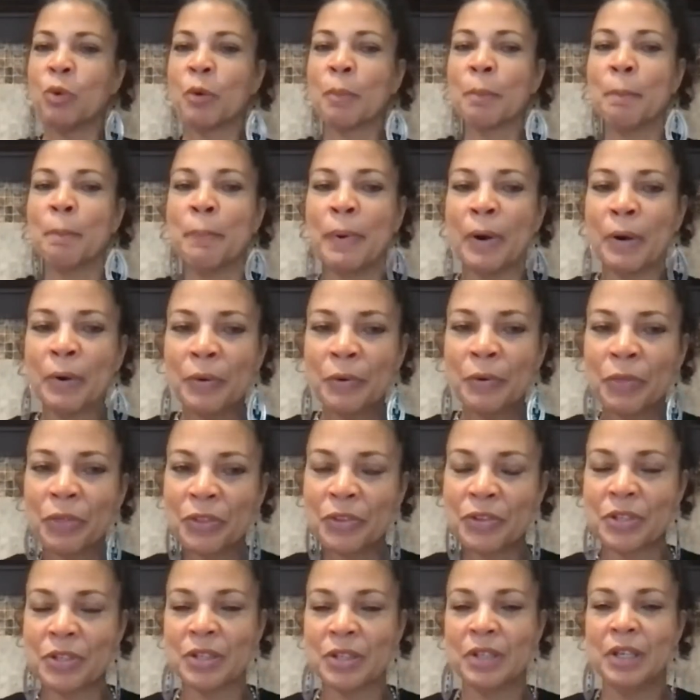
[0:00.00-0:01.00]

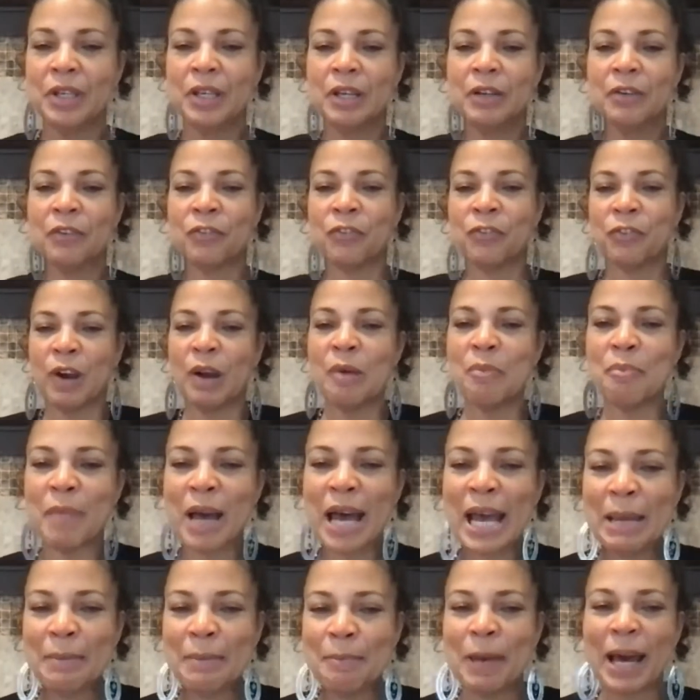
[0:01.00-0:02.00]
birthed from
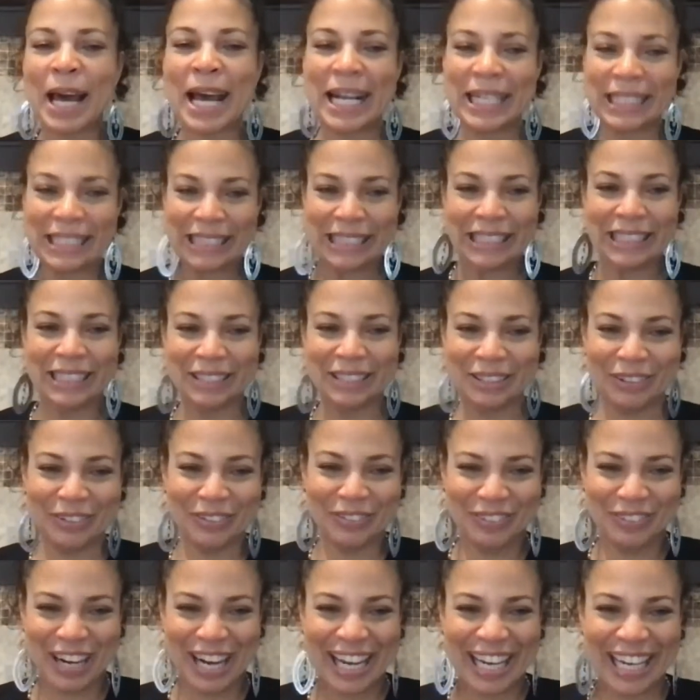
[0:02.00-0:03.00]
my body,
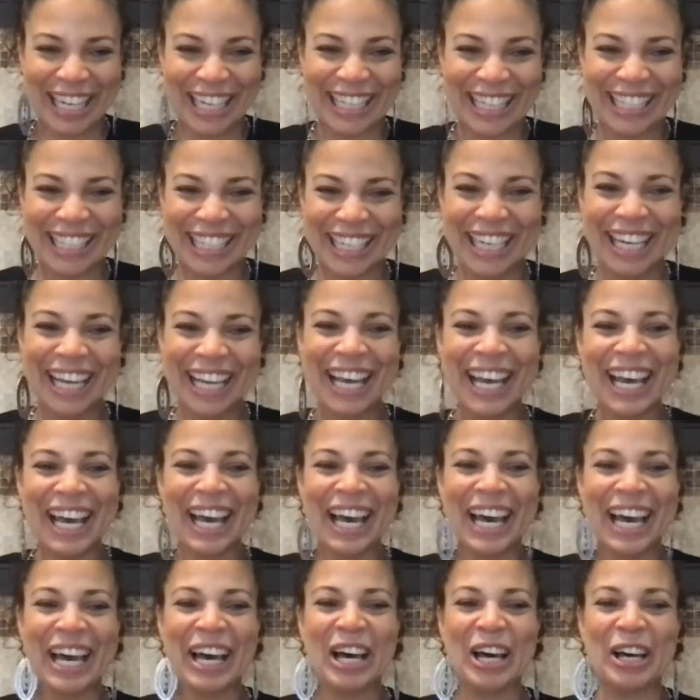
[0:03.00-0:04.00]
right?
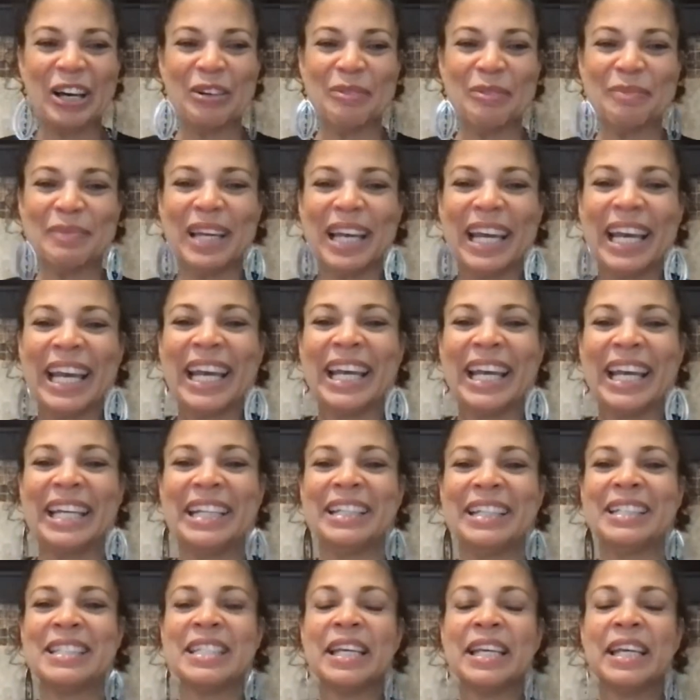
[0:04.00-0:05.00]

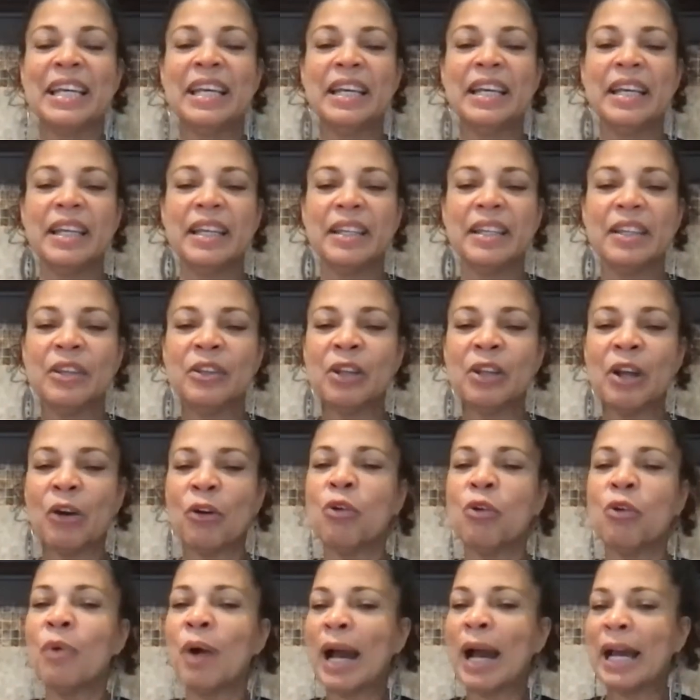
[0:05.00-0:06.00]
And
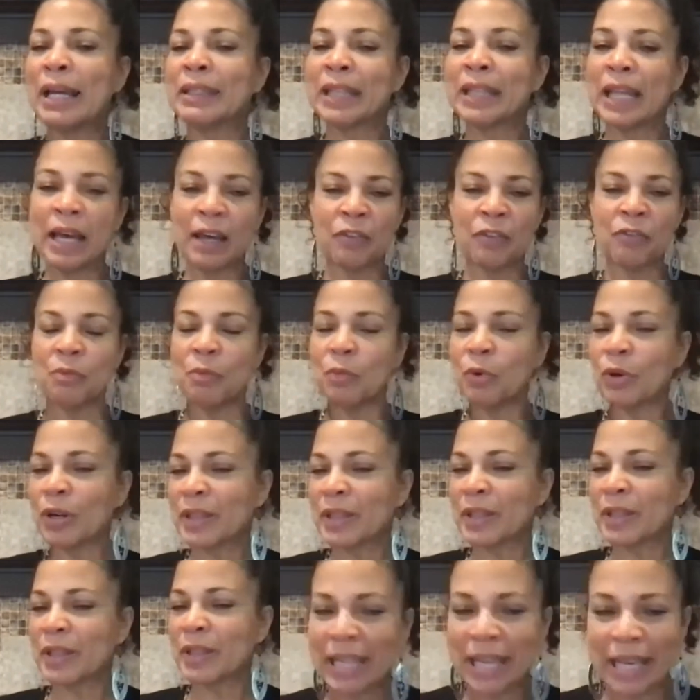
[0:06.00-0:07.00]
who I love more
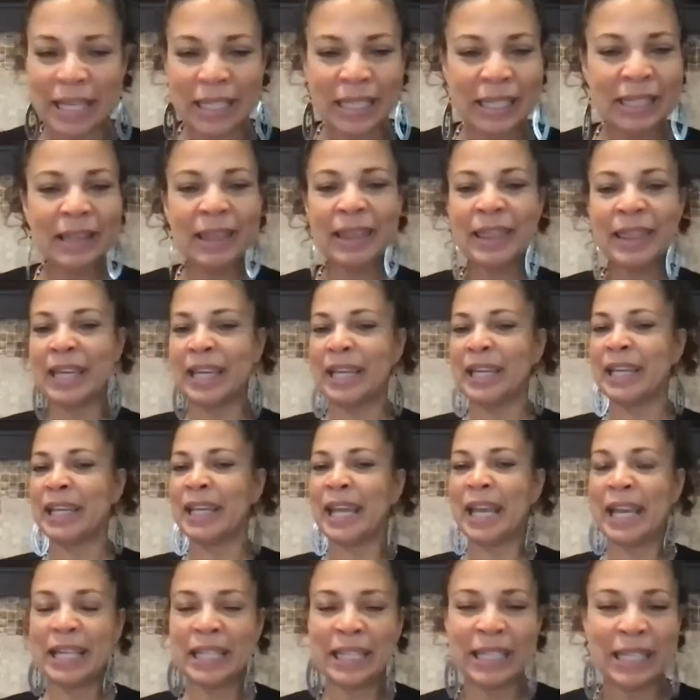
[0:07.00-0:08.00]
than anything,
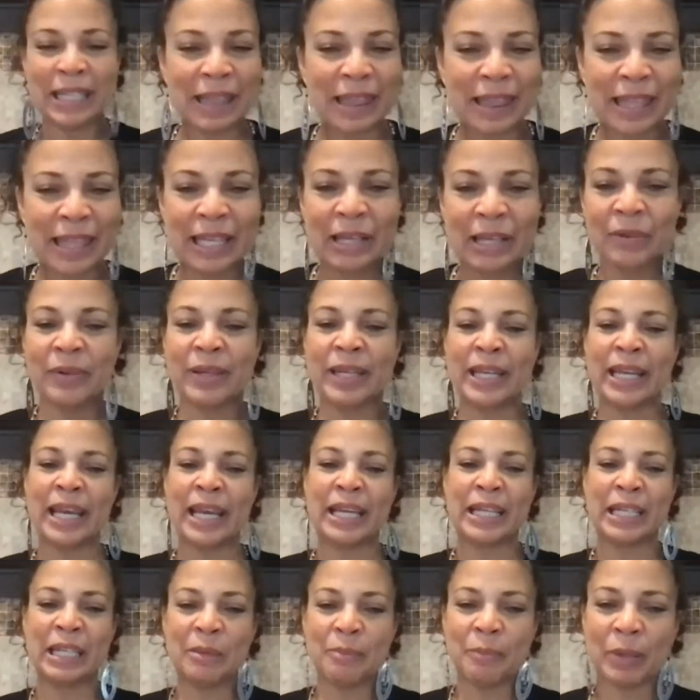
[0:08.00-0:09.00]
any theory,
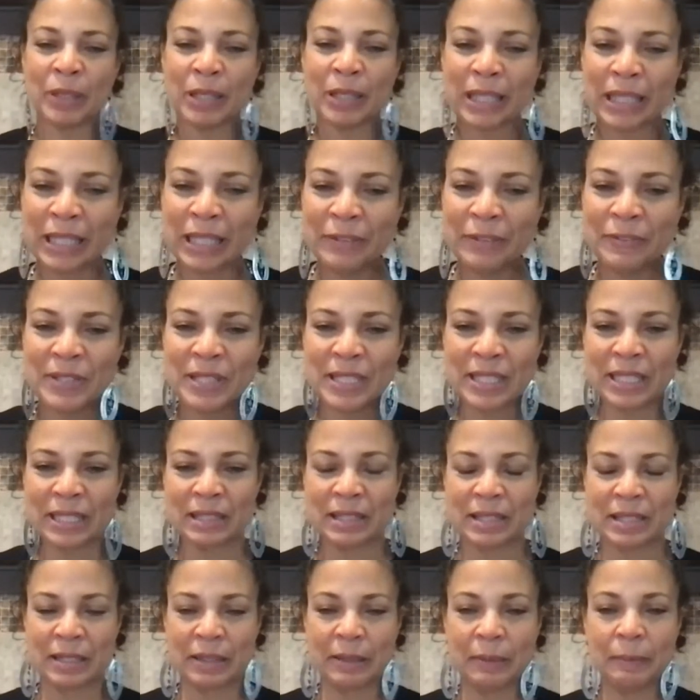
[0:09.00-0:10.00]
any belief
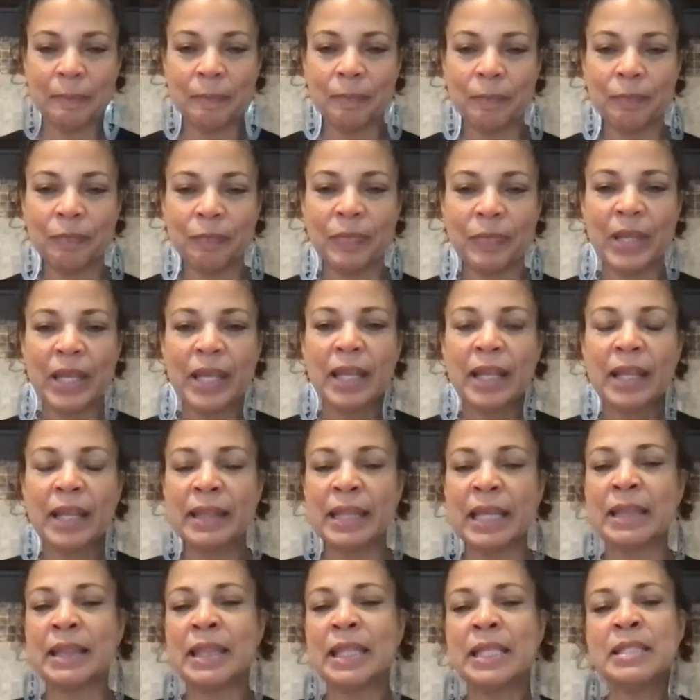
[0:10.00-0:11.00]
system.
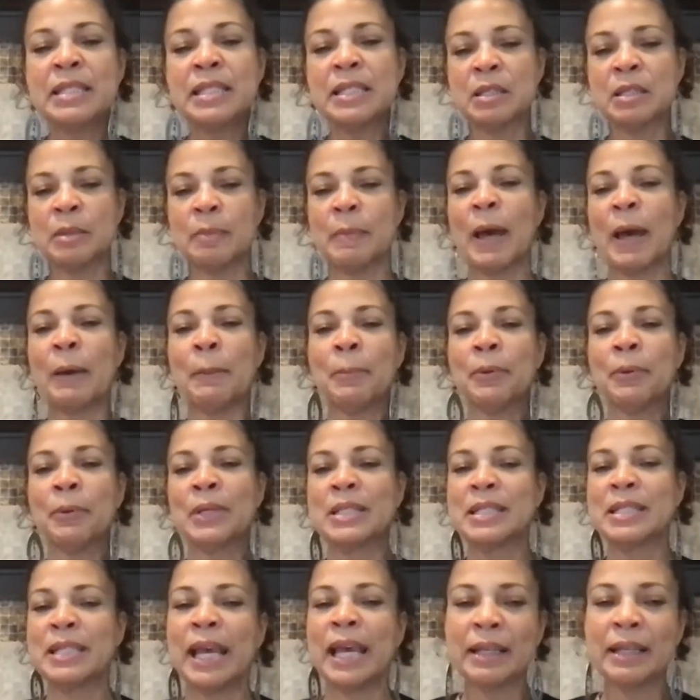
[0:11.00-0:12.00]
That this is about
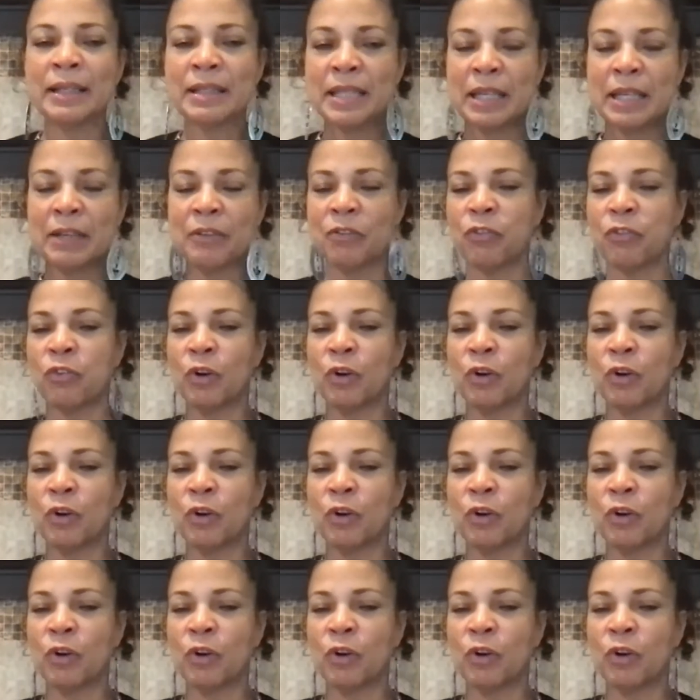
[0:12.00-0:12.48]
protecting